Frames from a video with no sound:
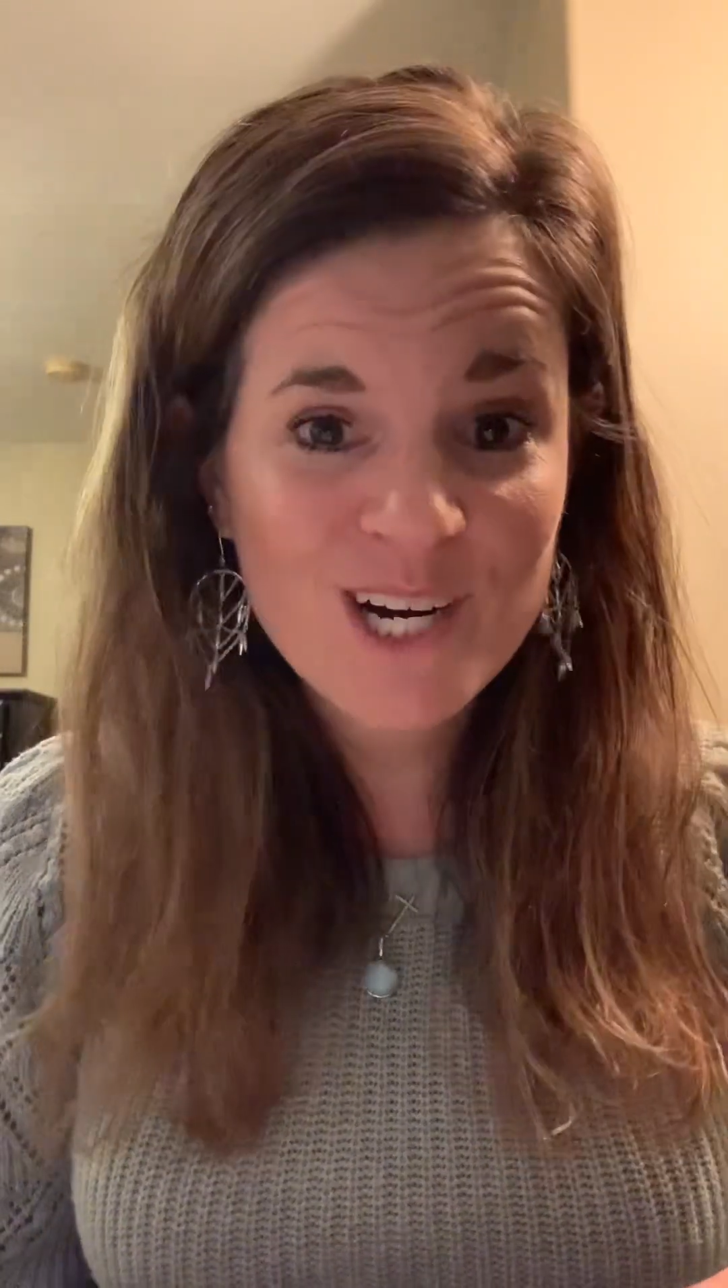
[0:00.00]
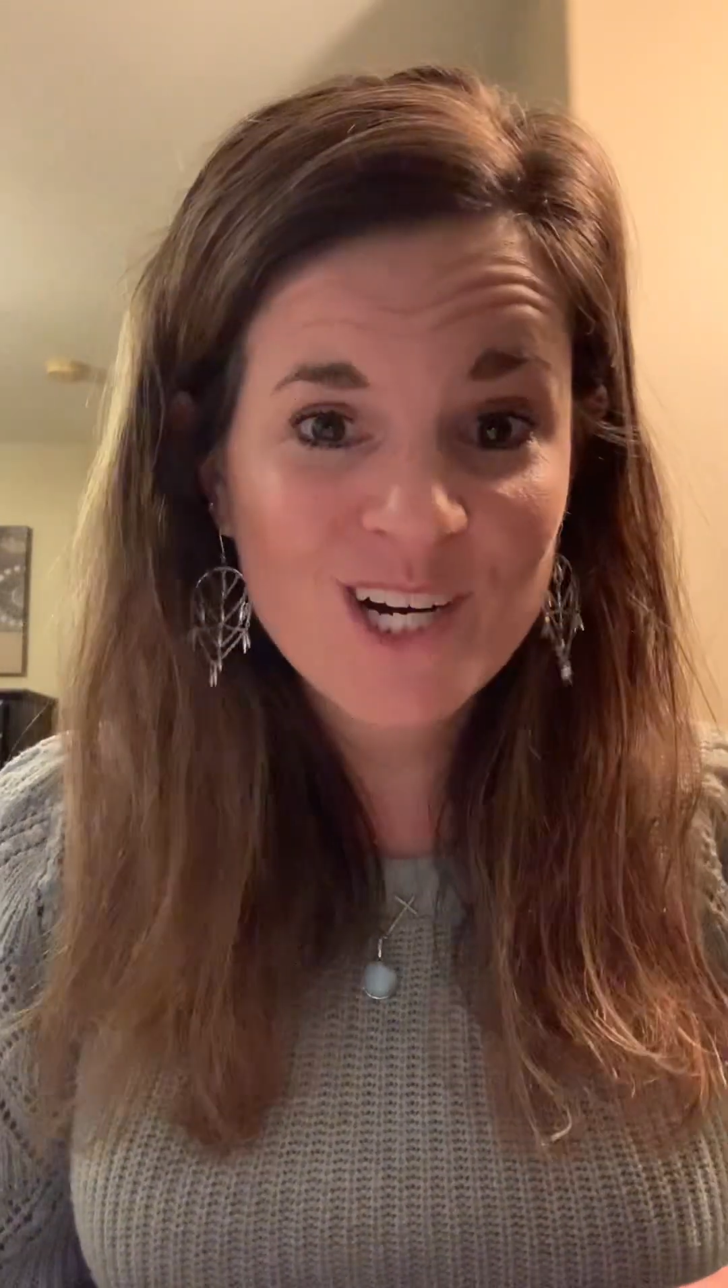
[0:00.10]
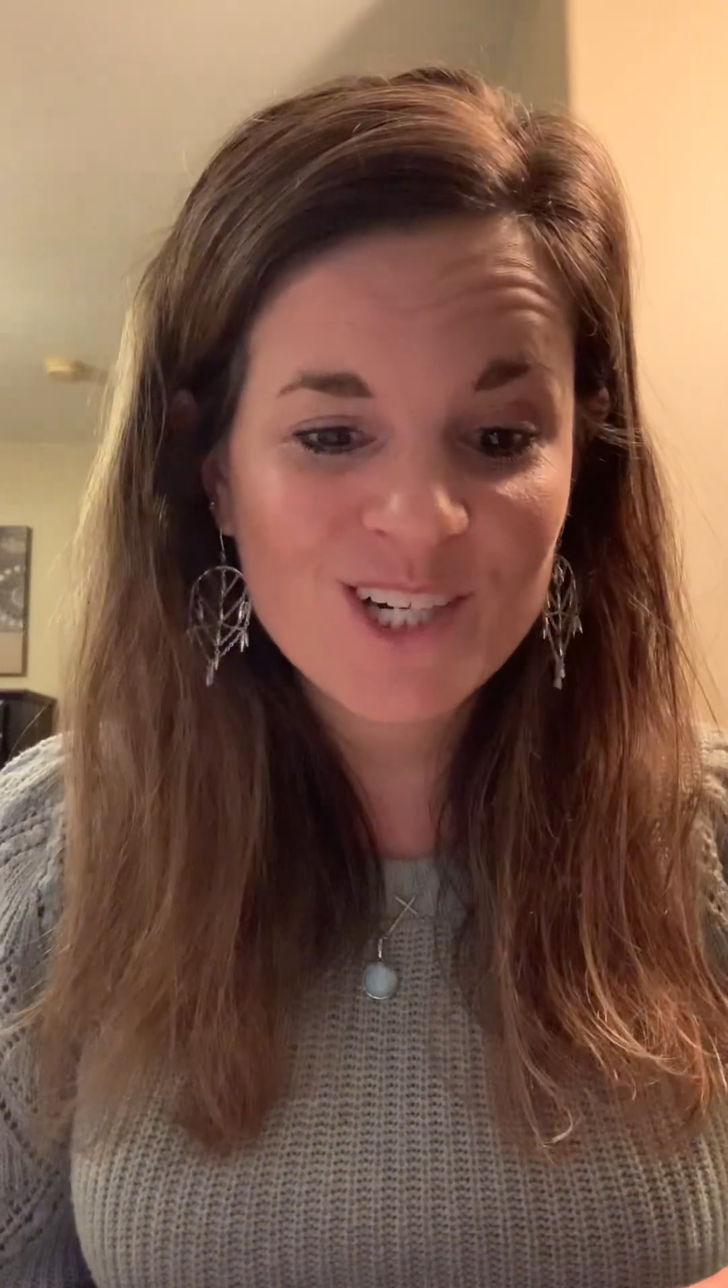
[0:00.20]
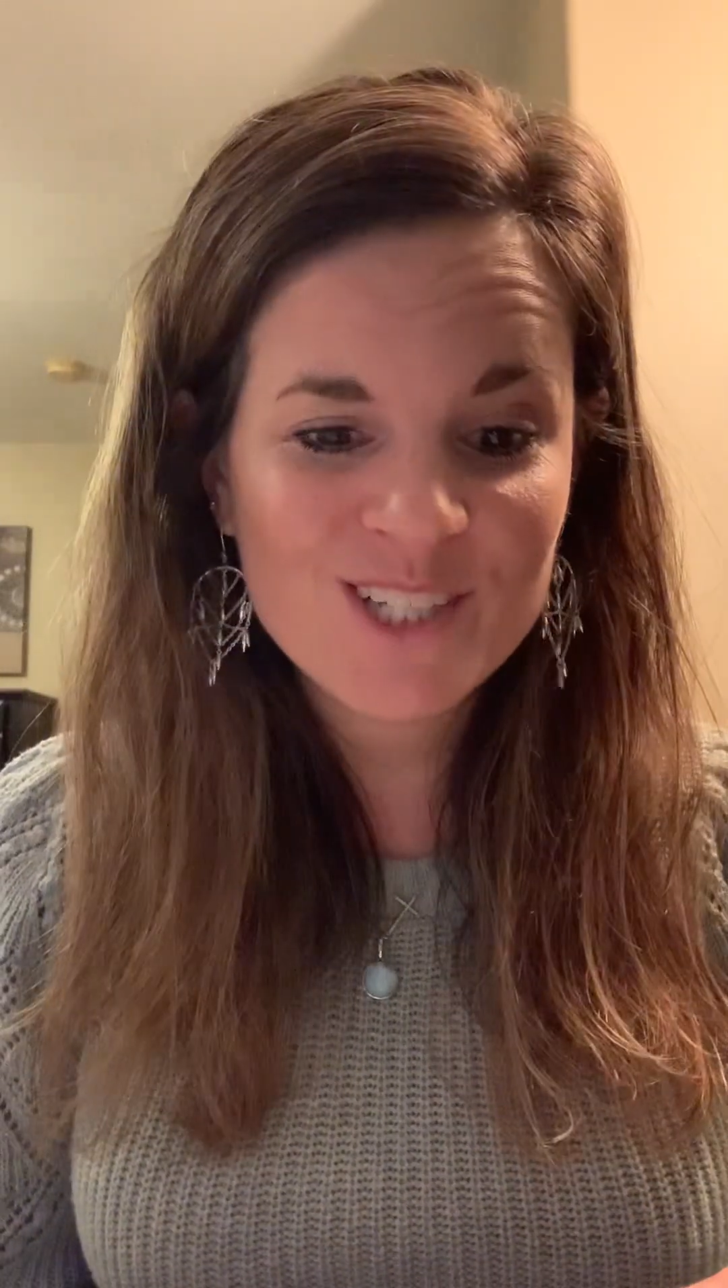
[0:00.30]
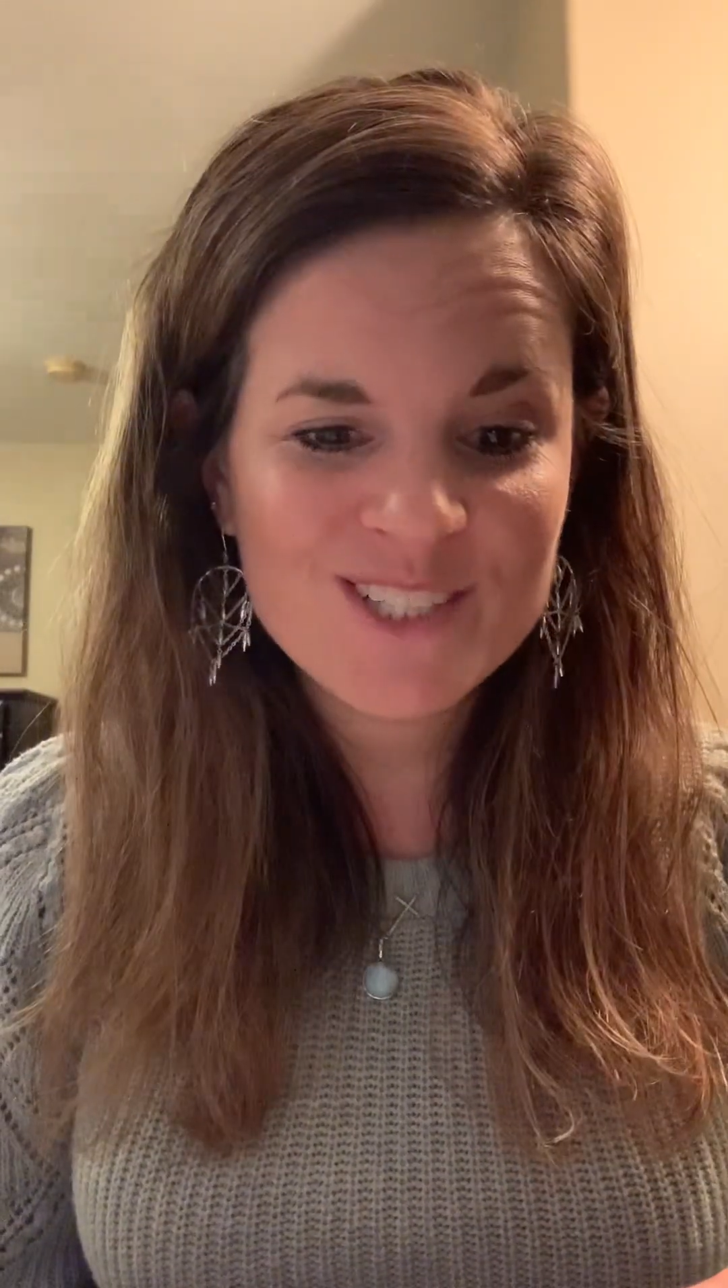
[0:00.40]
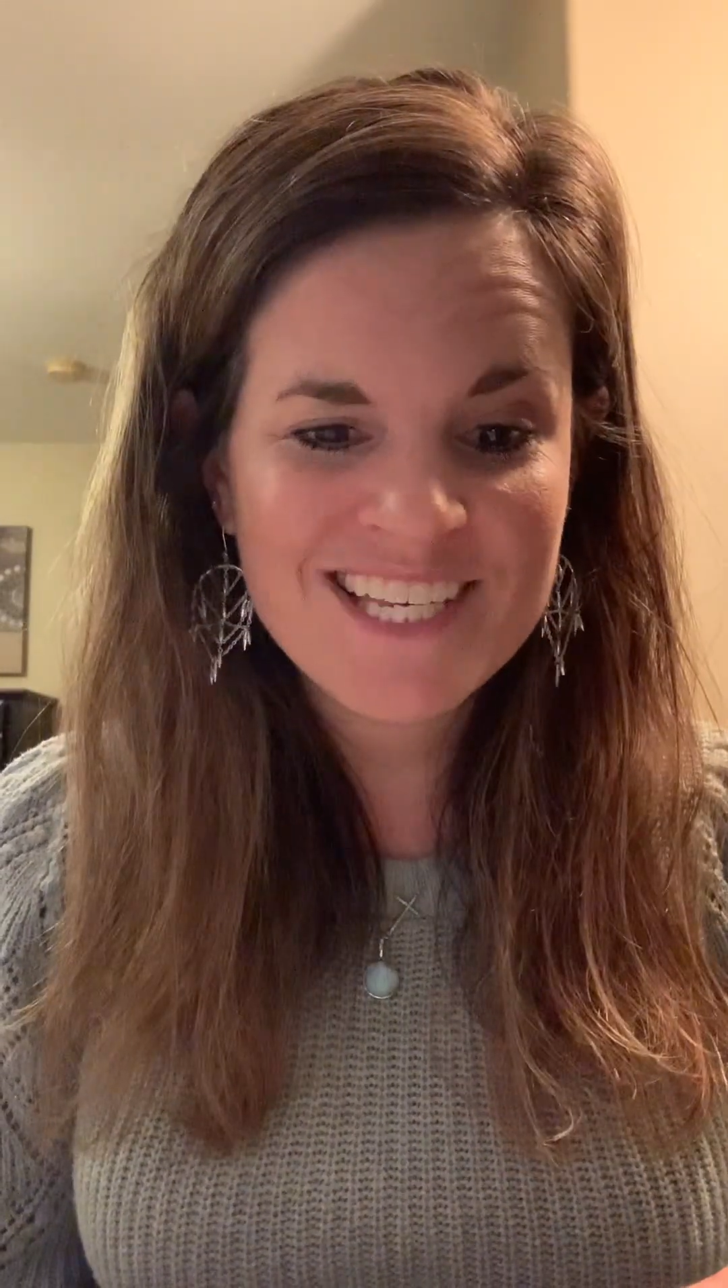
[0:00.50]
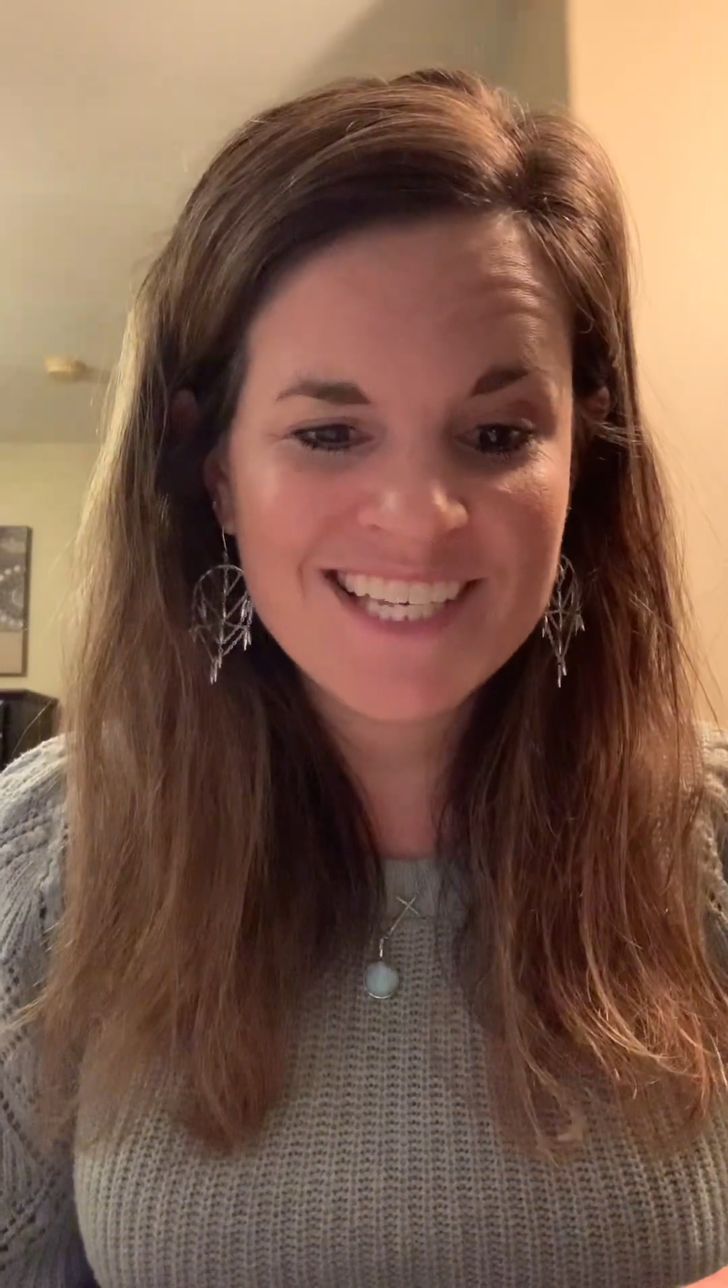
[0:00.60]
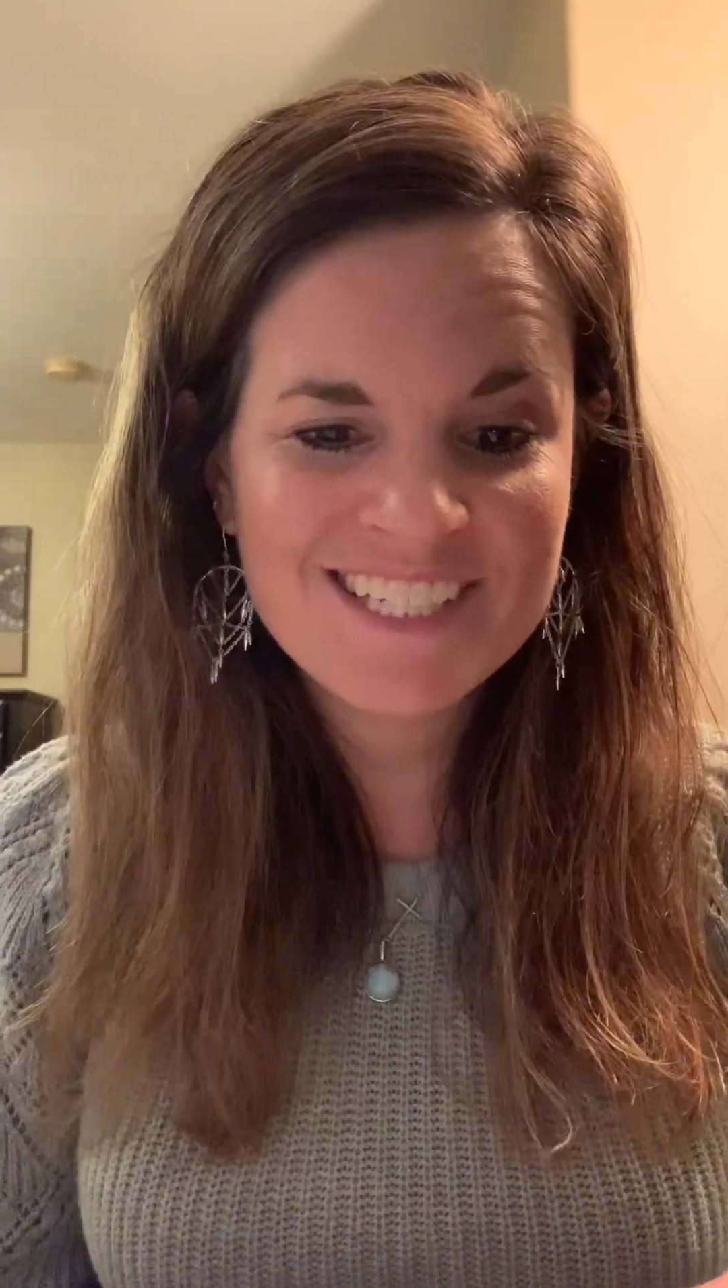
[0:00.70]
called.